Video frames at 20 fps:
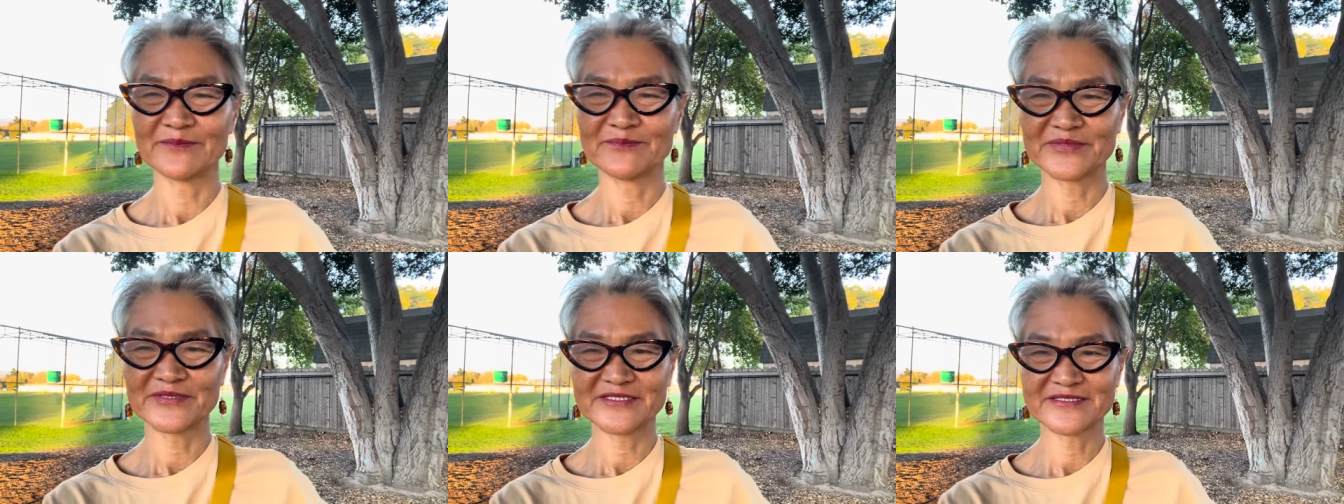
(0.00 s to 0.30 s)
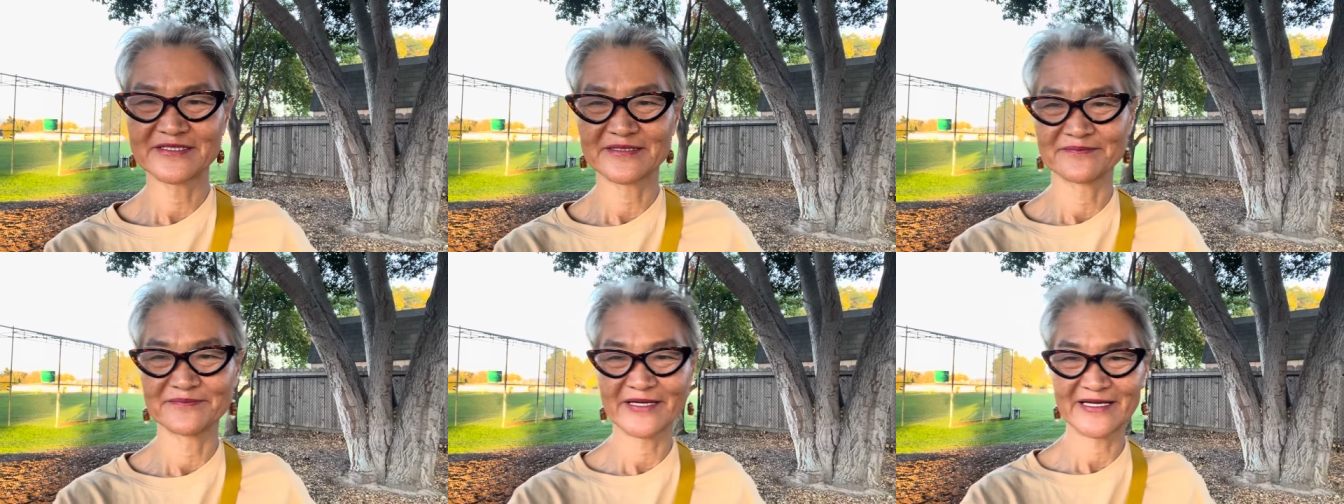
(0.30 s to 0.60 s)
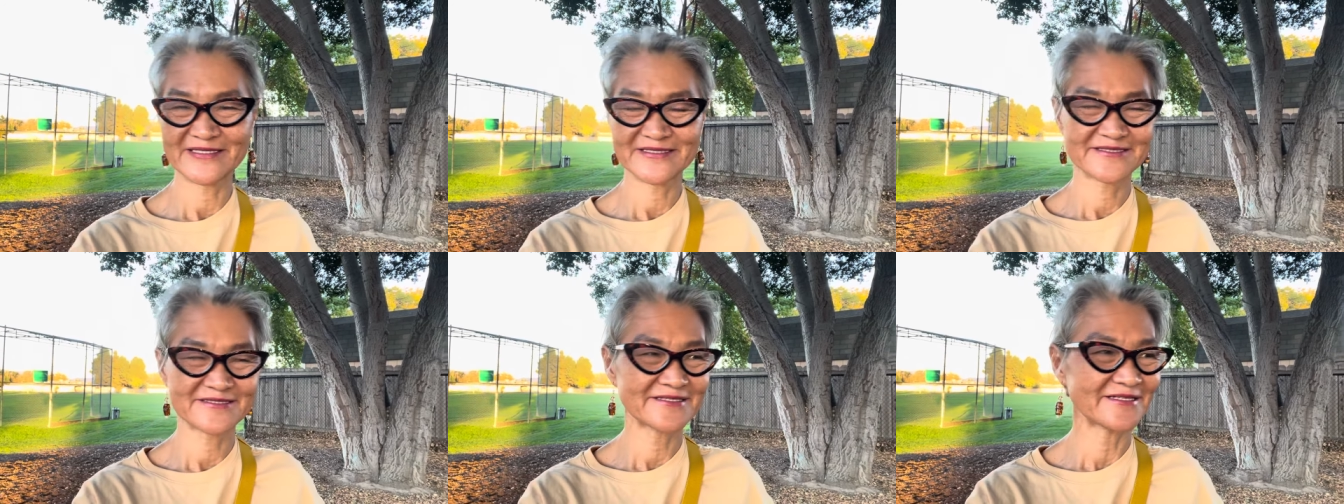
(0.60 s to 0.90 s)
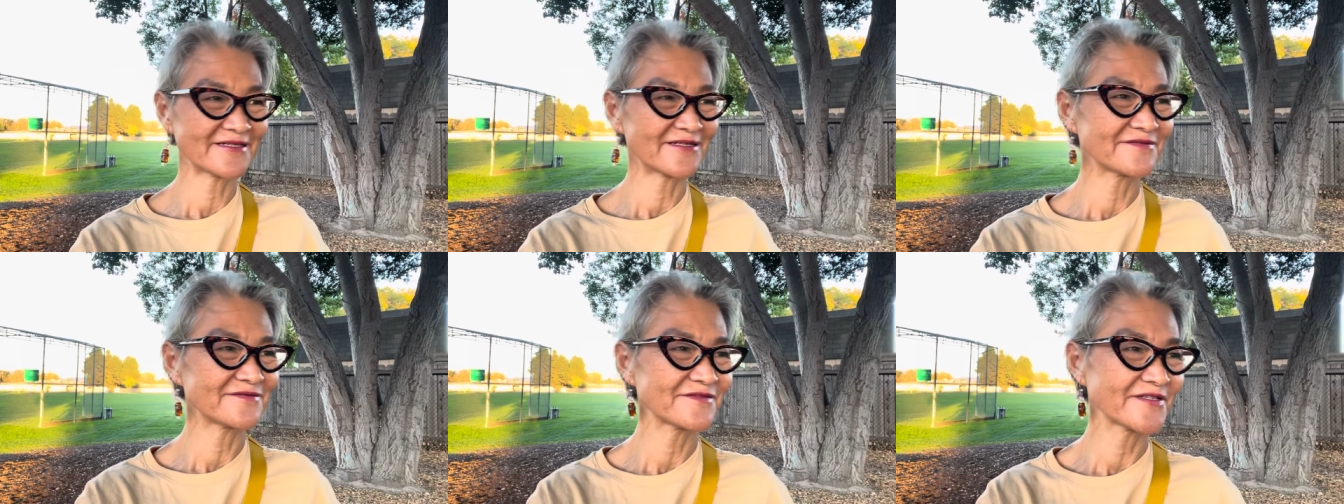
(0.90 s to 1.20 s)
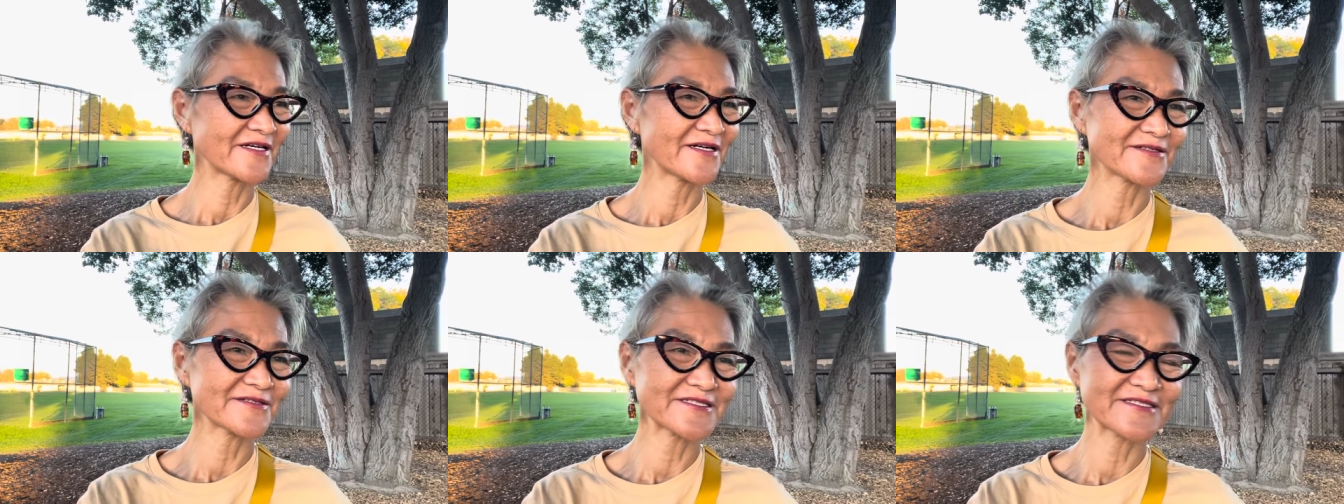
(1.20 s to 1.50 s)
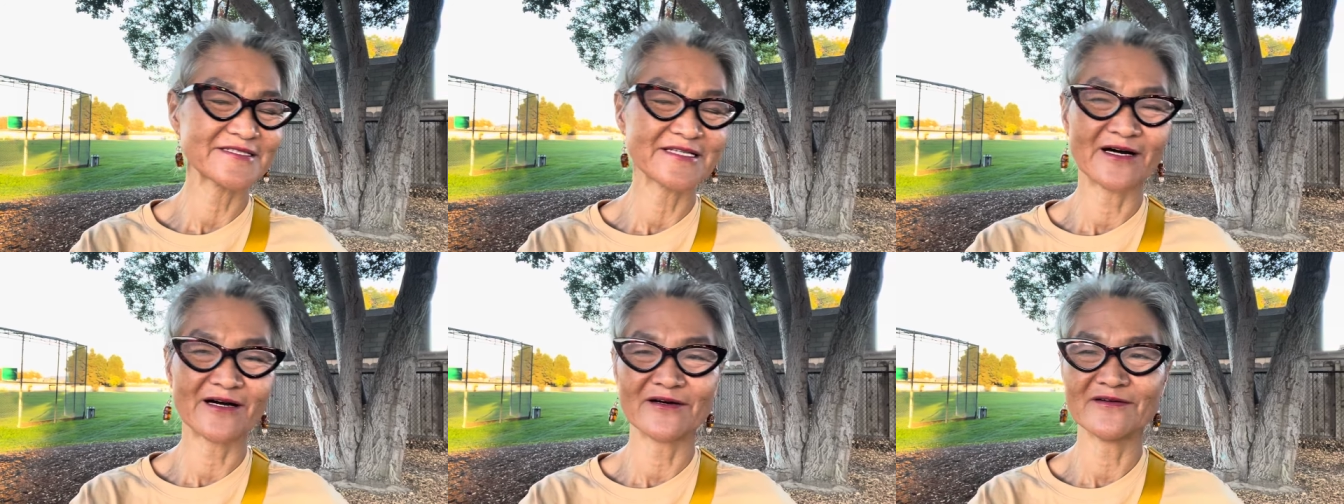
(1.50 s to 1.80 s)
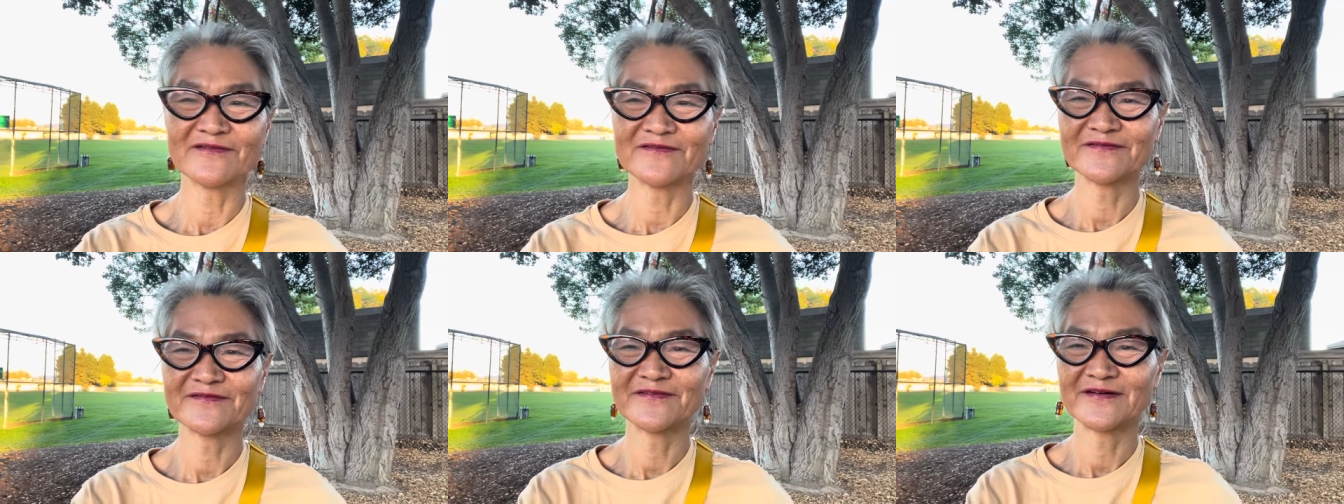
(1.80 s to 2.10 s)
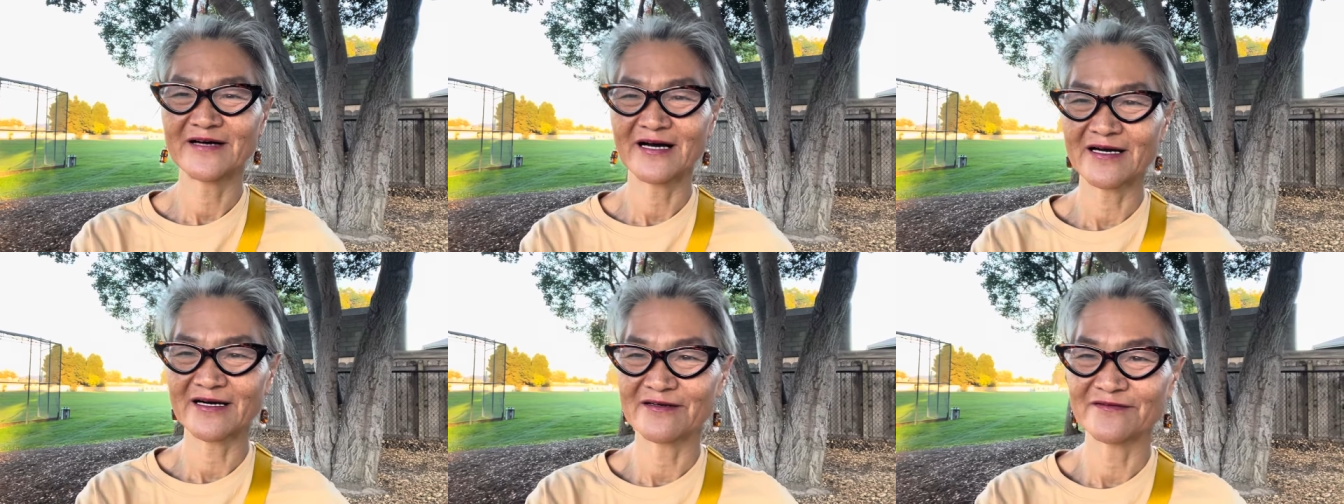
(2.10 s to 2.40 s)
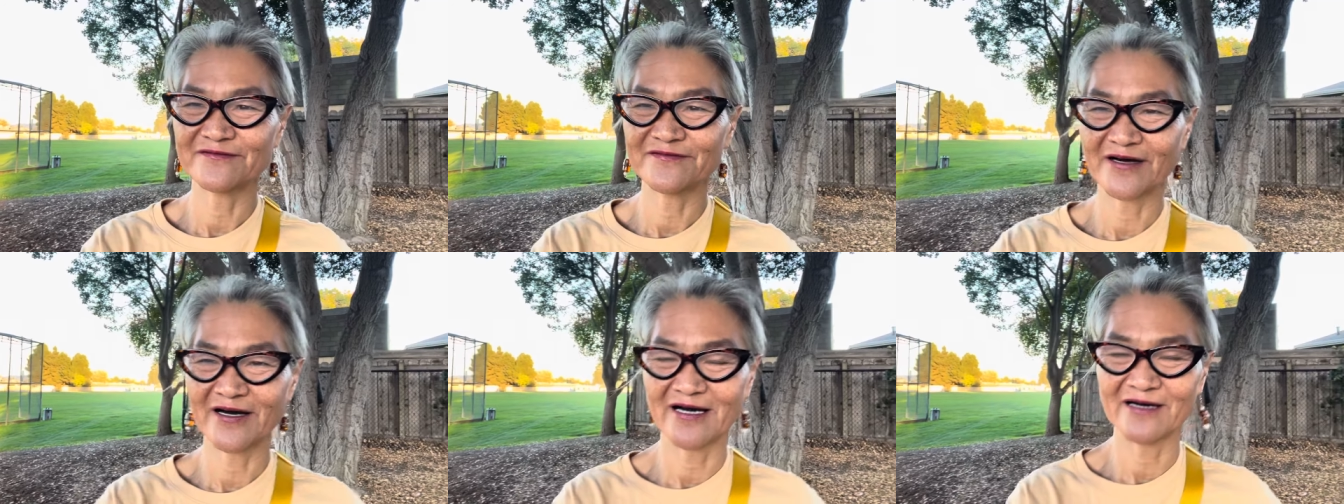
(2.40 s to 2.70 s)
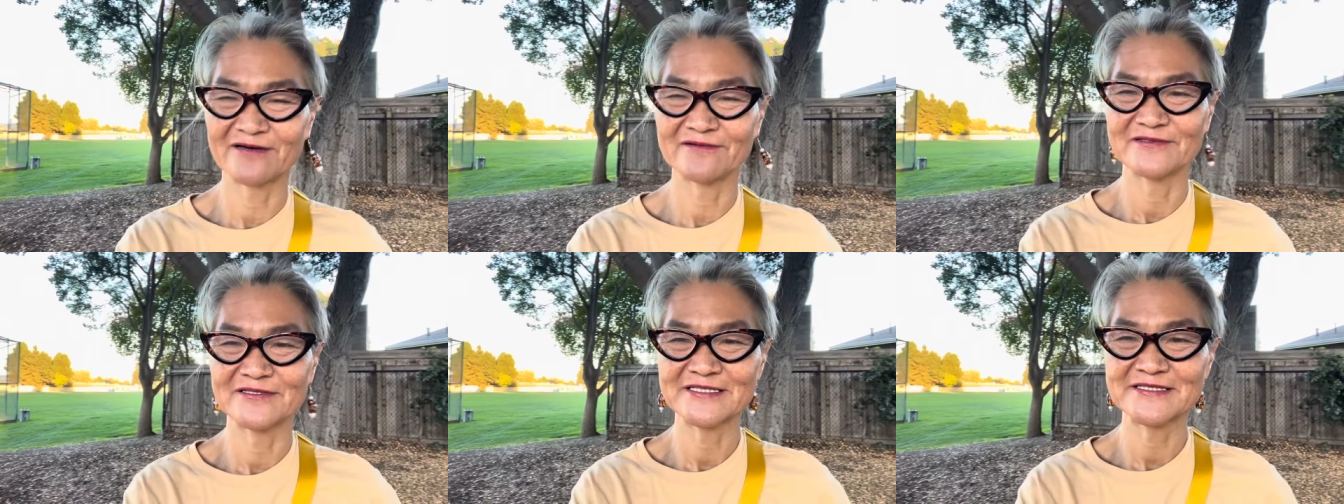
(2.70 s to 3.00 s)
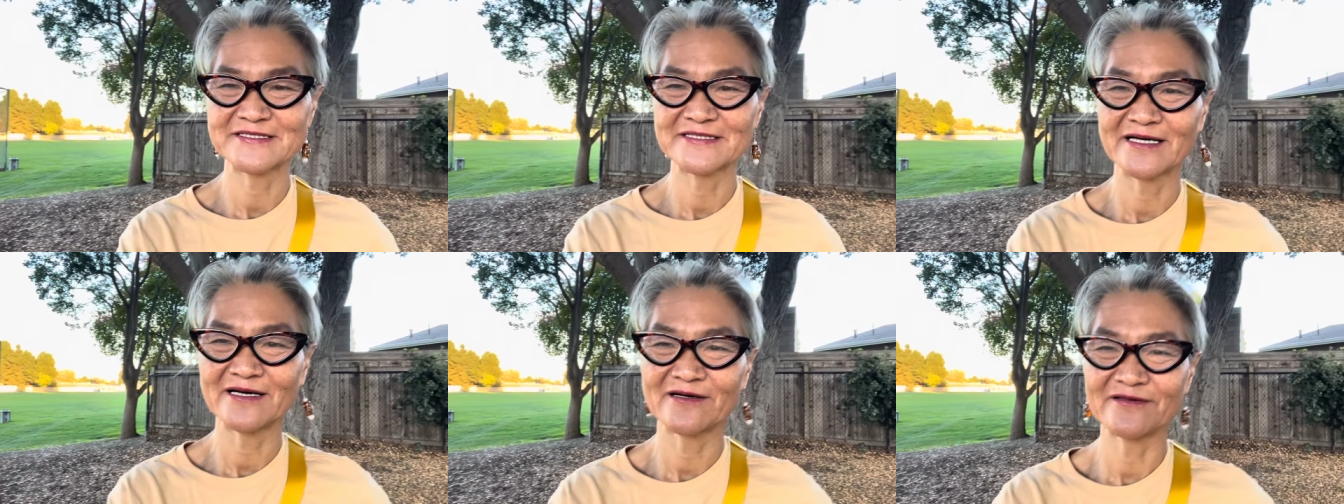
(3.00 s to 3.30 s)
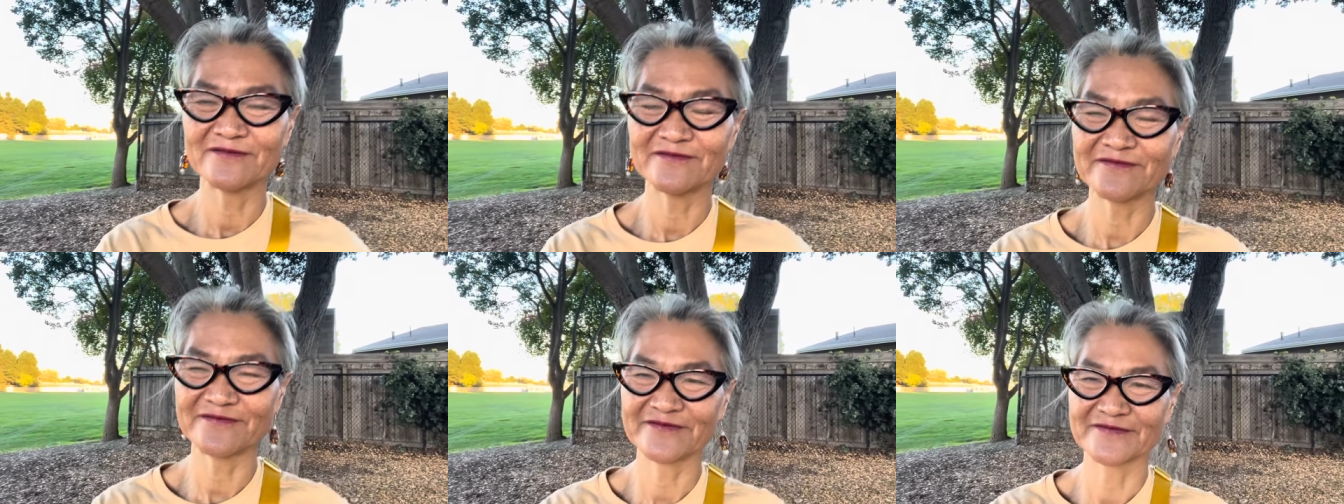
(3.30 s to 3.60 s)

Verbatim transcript: be the best of yourself, of ourselves,